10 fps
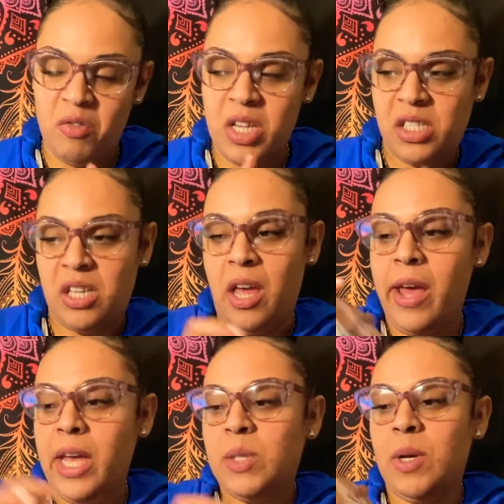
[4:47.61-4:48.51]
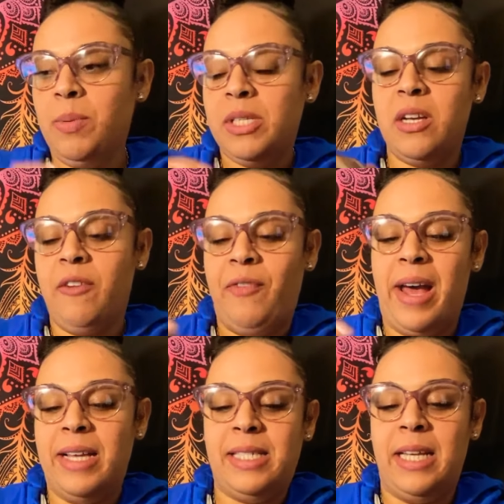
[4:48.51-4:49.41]
Let's see. Spirit, please clarify
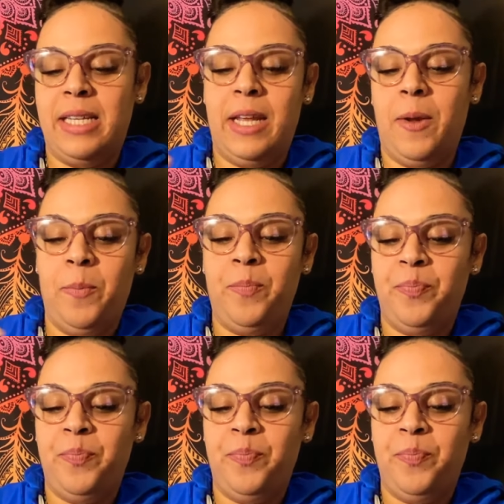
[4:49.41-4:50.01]
ascending.